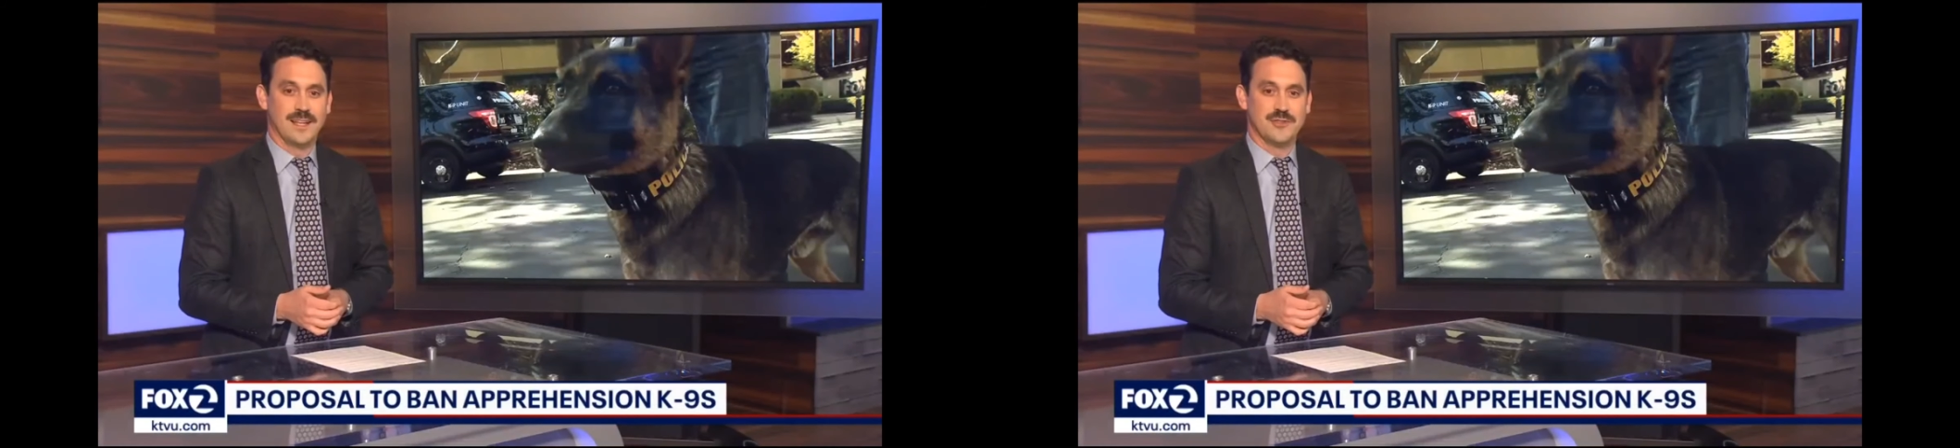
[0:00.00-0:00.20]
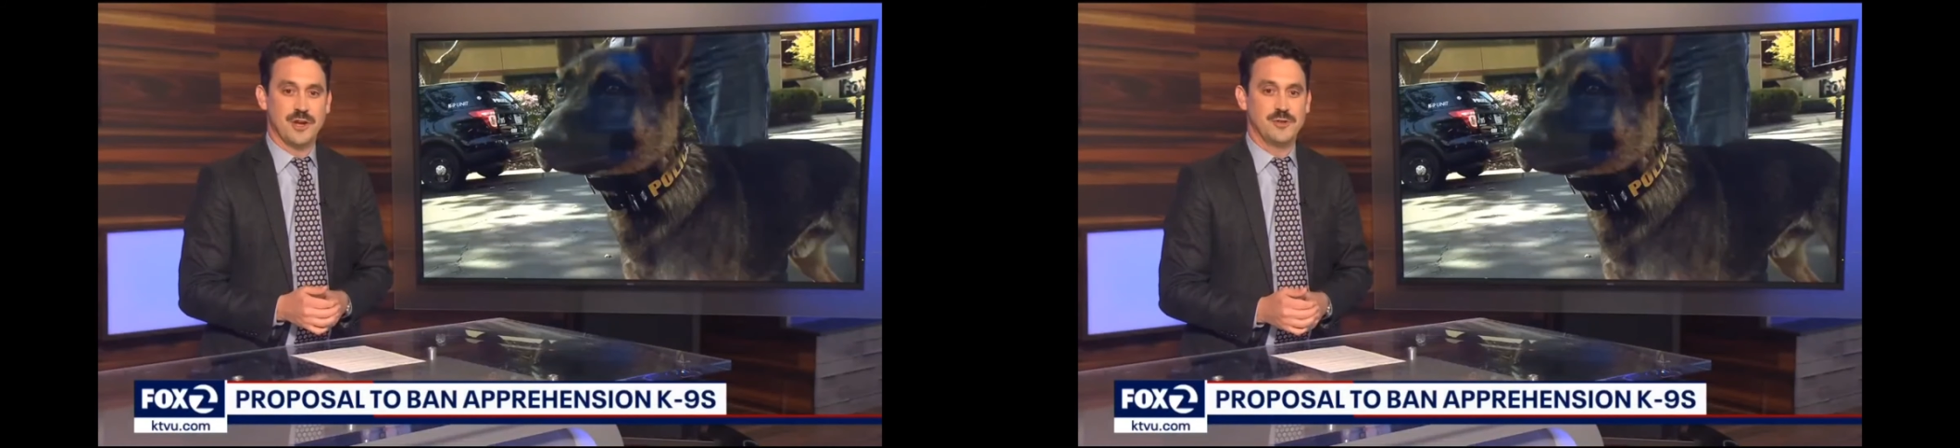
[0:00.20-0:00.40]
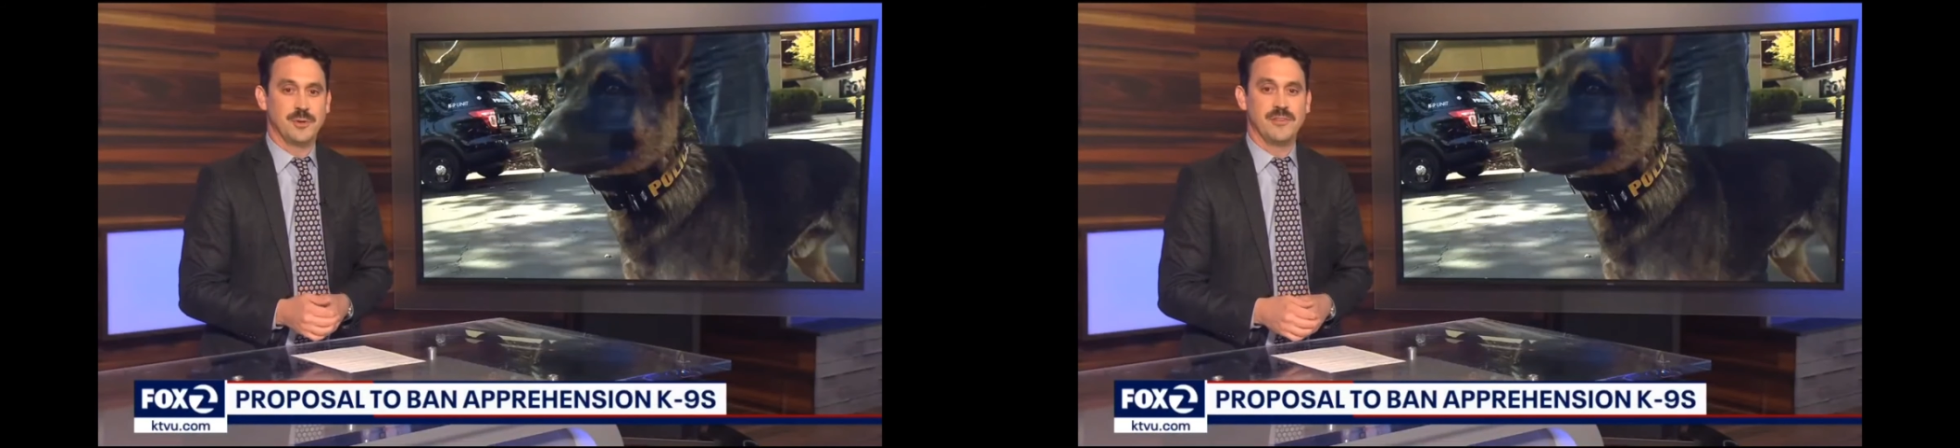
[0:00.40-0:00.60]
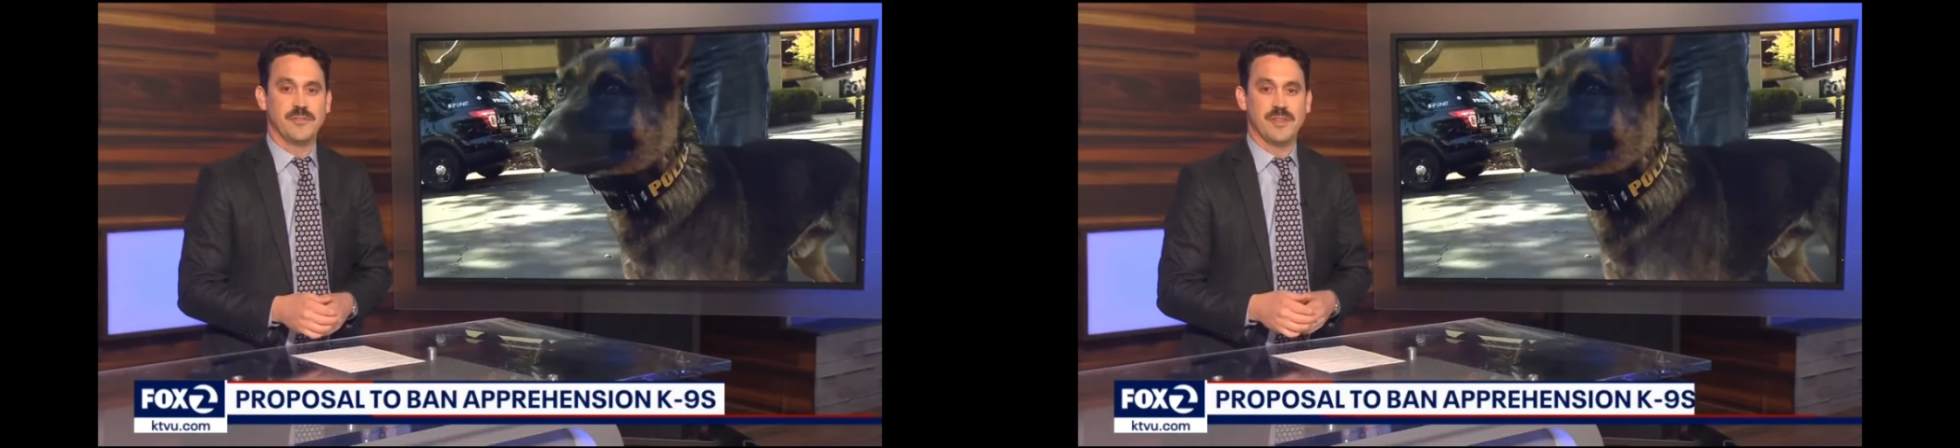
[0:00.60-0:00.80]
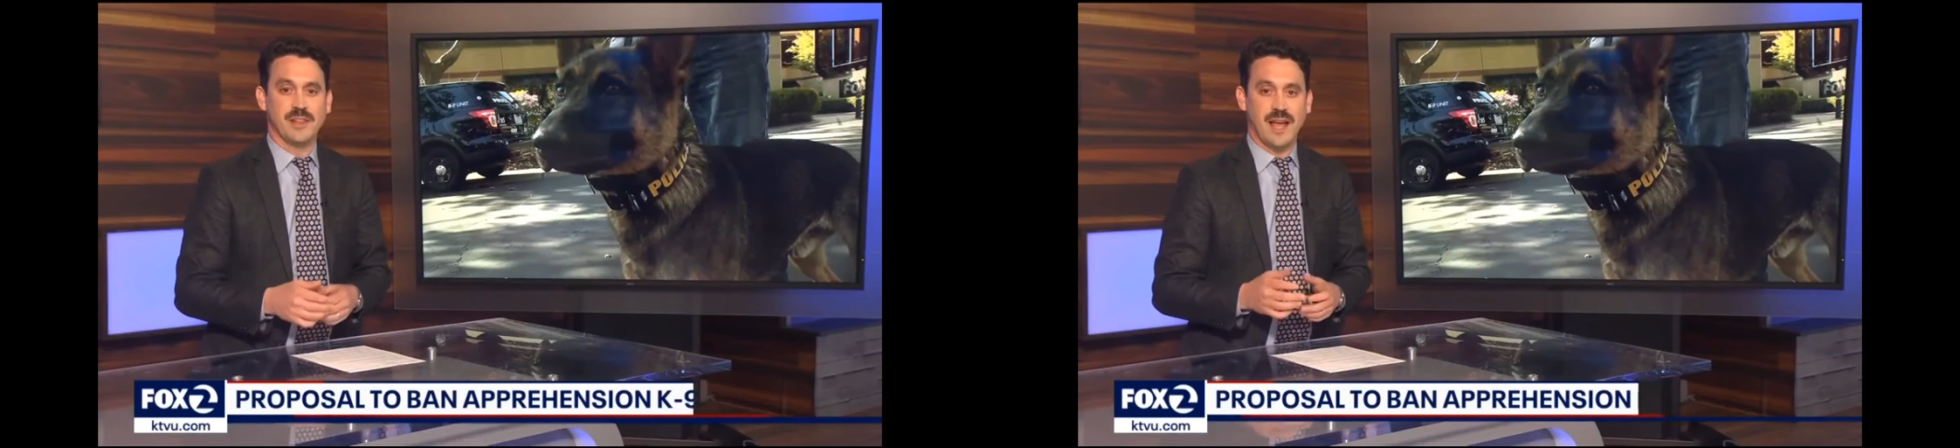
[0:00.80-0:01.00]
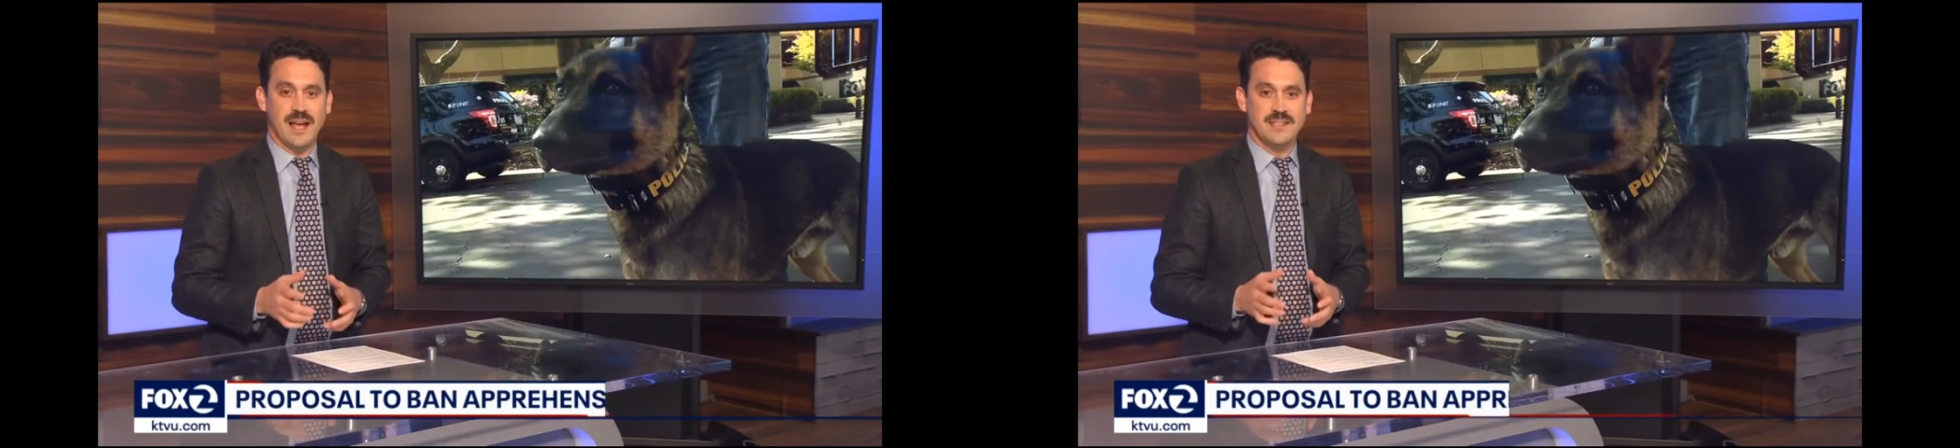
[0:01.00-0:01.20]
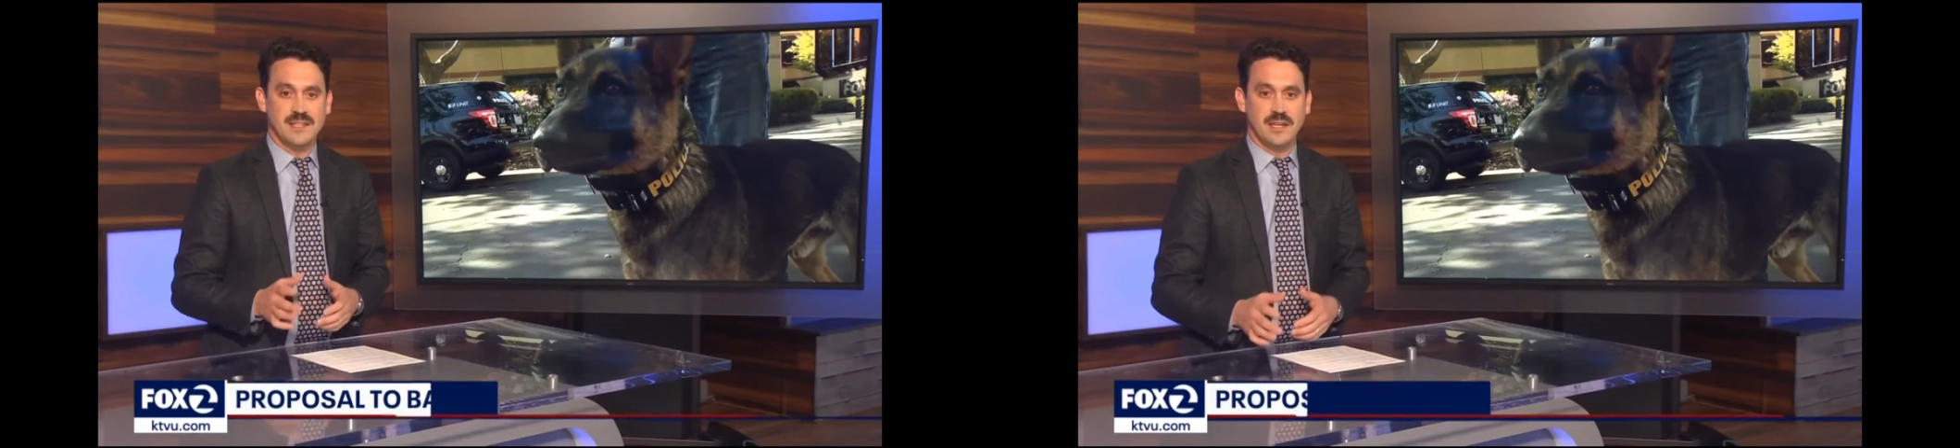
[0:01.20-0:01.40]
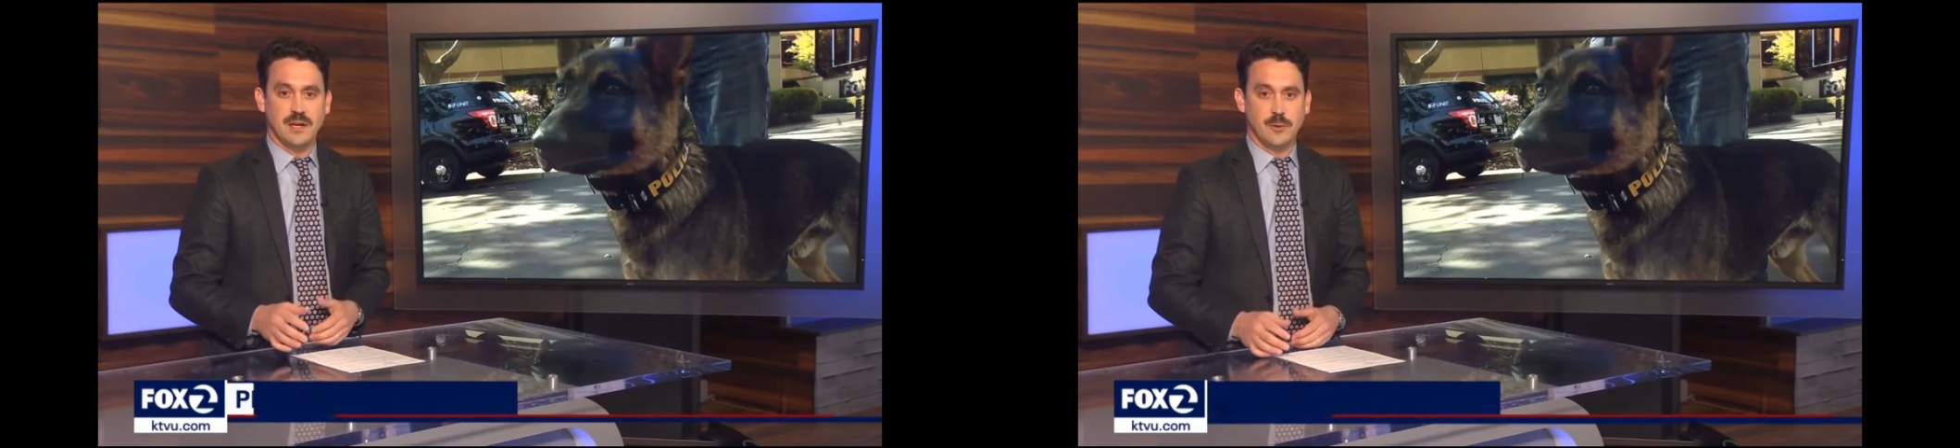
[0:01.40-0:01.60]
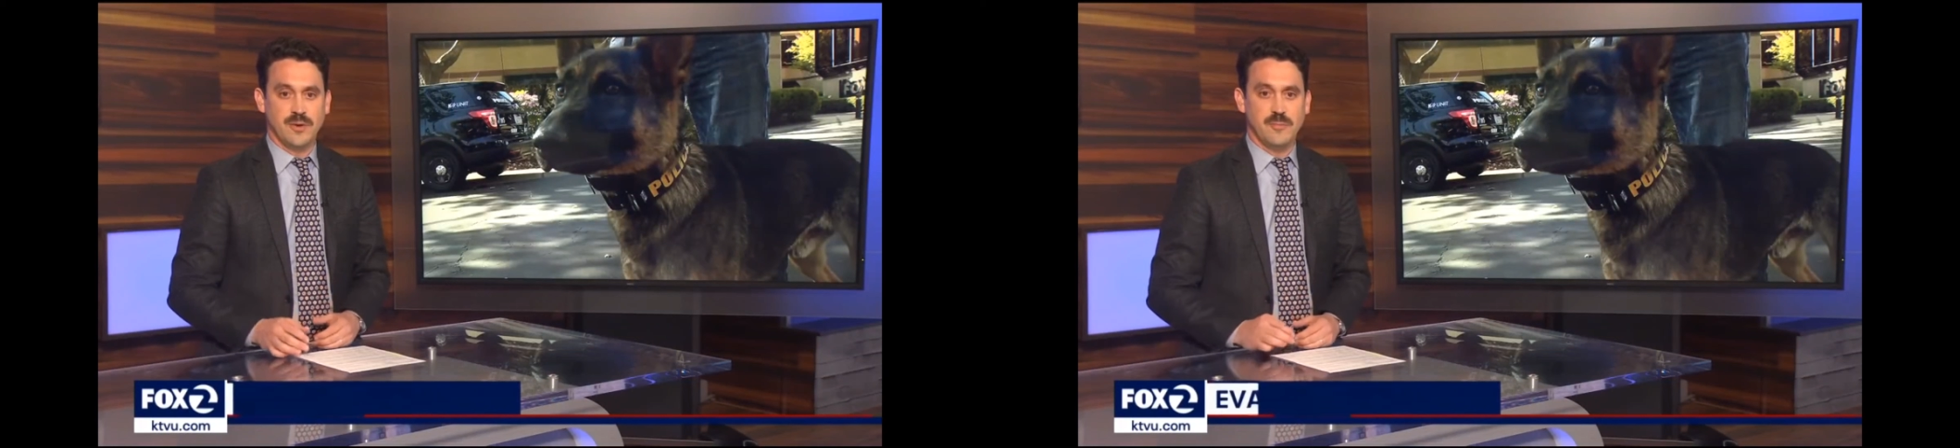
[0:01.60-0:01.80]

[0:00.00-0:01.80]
That's right, Julie. For the last year,